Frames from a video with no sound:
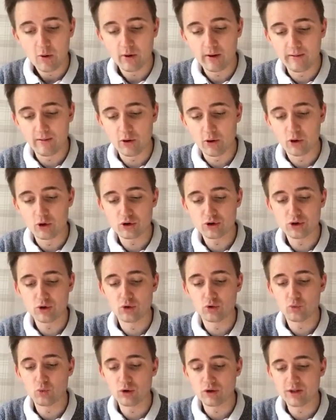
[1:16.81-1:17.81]
We have a horse
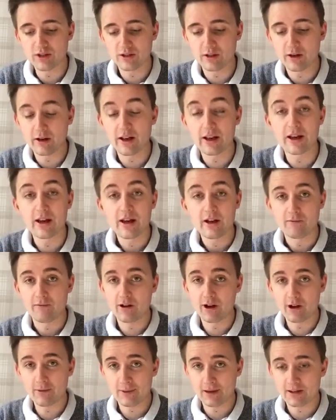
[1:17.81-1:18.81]
called Whataknight,
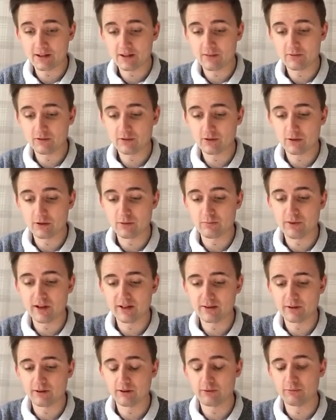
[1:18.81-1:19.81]
round about 7-2,
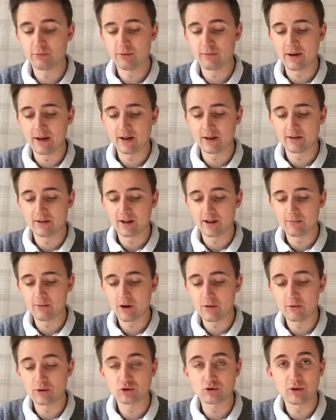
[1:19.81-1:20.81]
best odds bookmakers at the
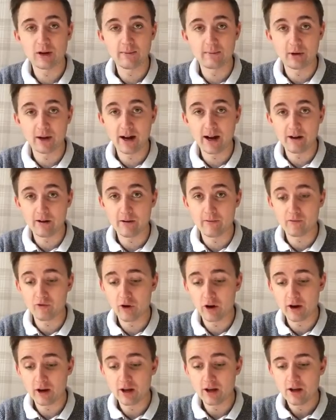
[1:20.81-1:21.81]
moment, trained by Harry
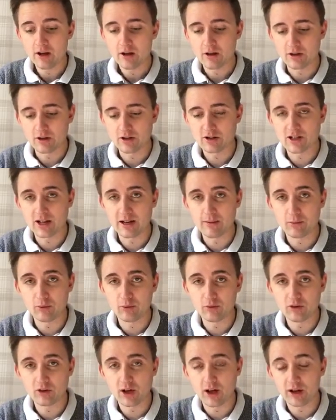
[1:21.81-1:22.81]
Fry, whose
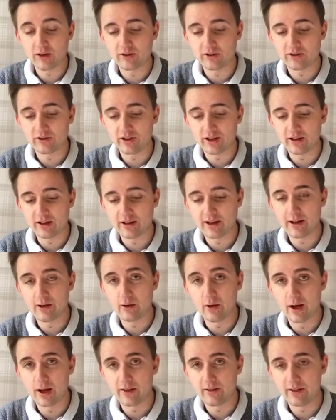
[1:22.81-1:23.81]
stable starting to send
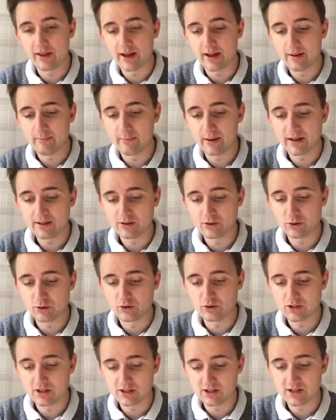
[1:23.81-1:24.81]
out their best
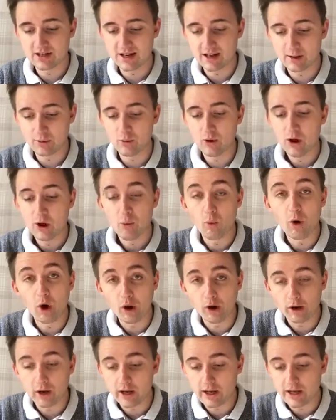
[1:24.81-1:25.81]
horses now.
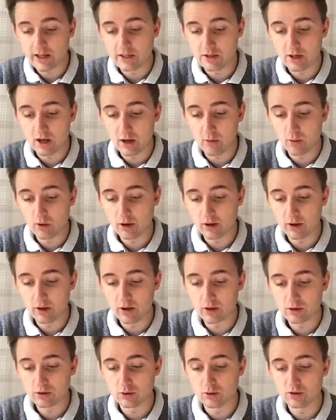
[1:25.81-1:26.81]
Whataknight is one of
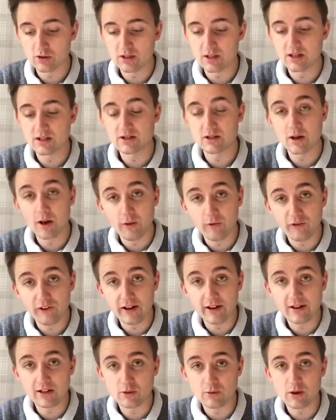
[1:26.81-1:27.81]
those horses. Noel
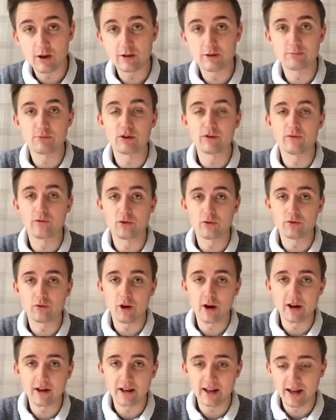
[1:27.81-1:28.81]
Feely as well is booked for the
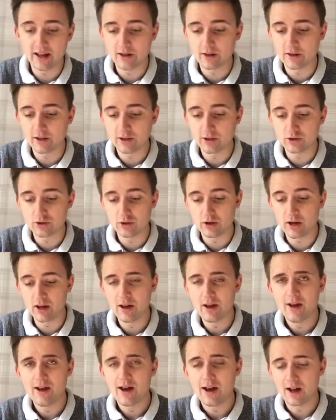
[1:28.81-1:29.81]
ride. He had an
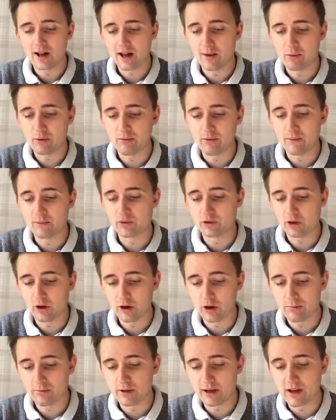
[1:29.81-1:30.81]
injury a couple of months
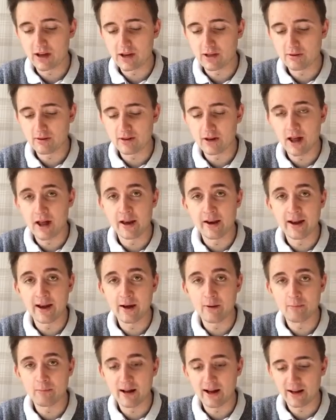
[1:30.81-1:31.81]
ago, but he's
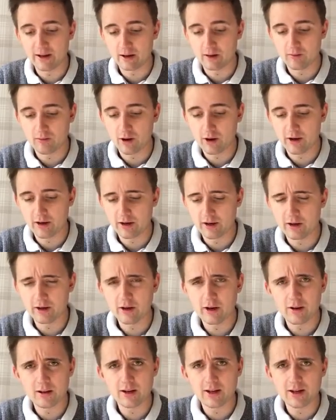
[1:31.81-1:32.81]
now back riding. I
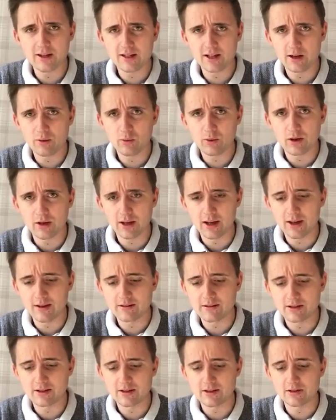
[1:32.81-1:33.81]
don't think he's had a winner
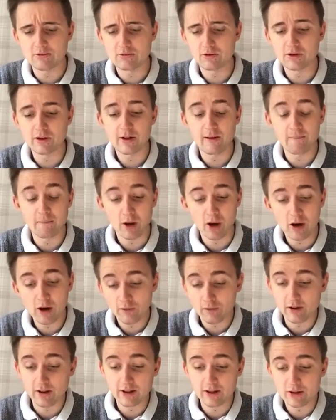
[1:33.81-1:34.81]
yet since he's returned, but
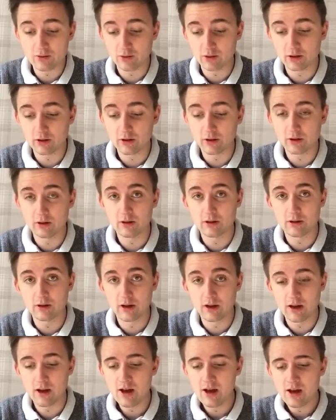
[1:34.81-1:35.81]
hopefully this one can
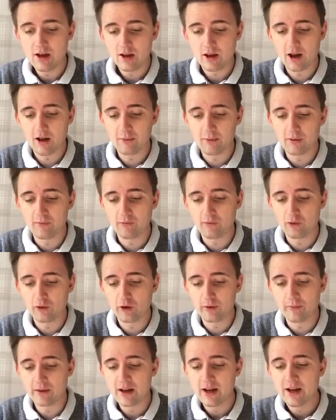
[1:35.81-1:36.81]
come in
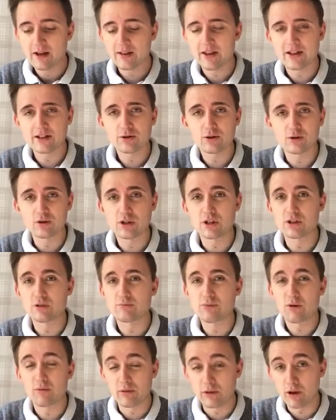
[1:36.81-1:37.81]
for him. This horse has
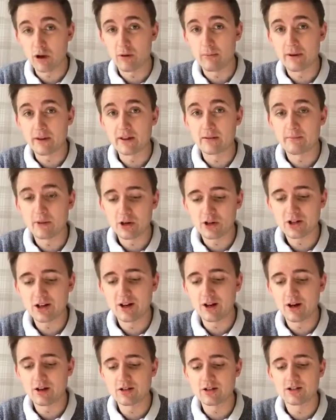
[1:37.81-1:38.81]
probably got to be the most
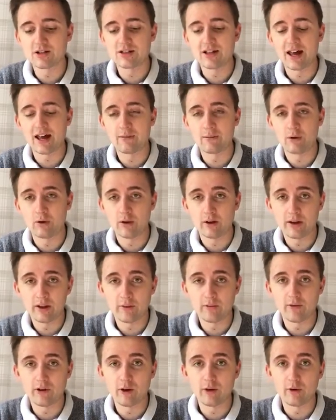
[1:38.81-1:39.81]
classiest animal in
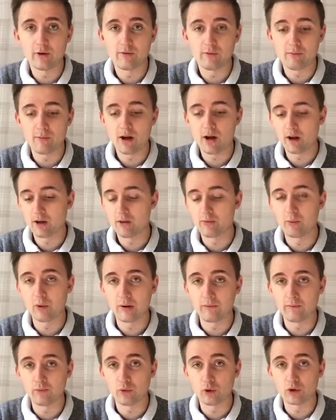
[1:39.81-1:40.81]
the field off a mark of
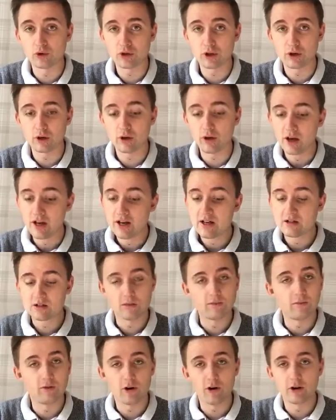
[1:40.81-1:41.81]
142.
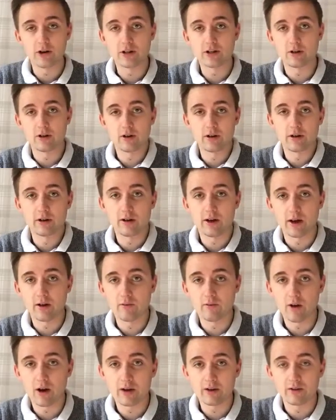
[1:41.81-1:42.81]
Some very solid
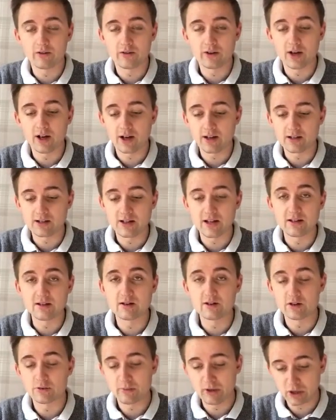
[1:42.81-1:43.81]
runs last
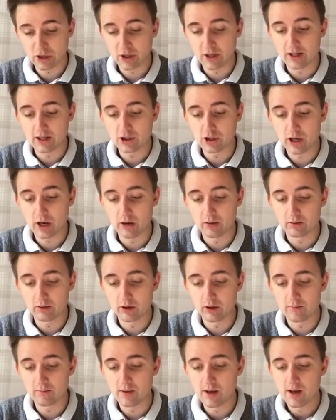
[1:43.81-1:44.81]
season, especially at
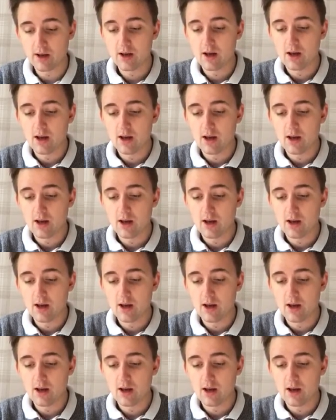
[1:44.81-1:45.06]
Cheltenham.